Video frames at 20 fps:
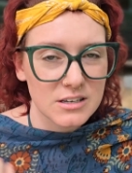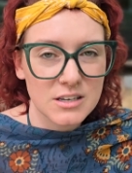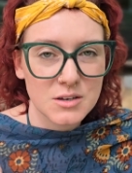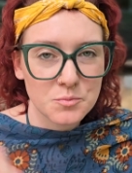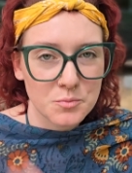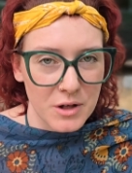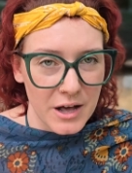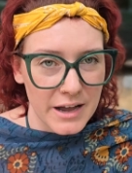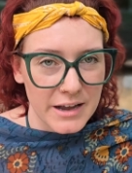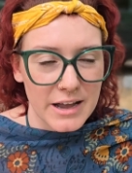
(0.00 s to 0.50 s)

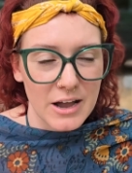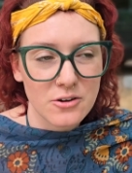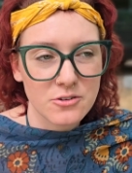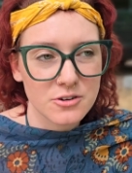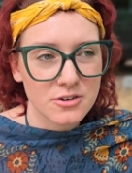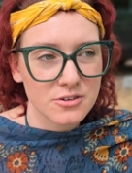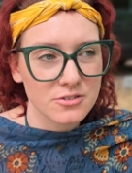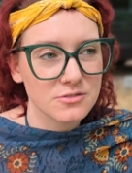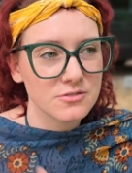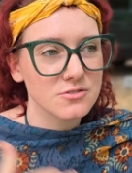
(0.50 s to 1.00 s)
Get blackout
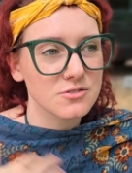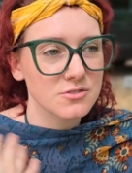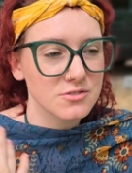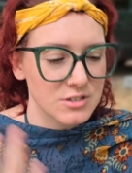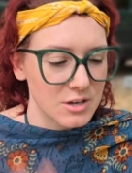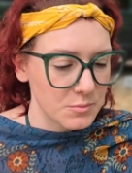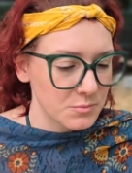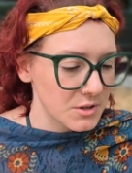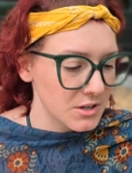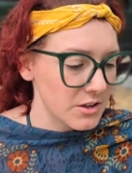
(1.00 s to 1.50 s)
curtains or
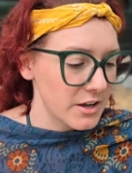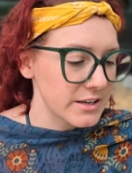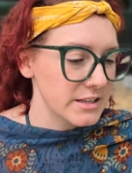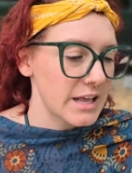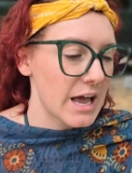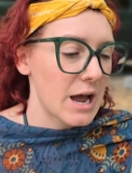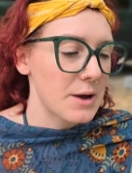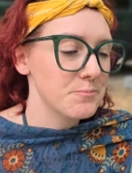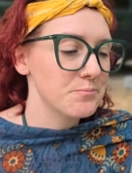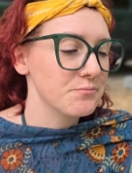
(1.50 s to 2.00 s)
something like
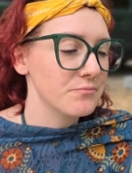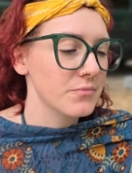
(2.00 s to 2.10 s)
that.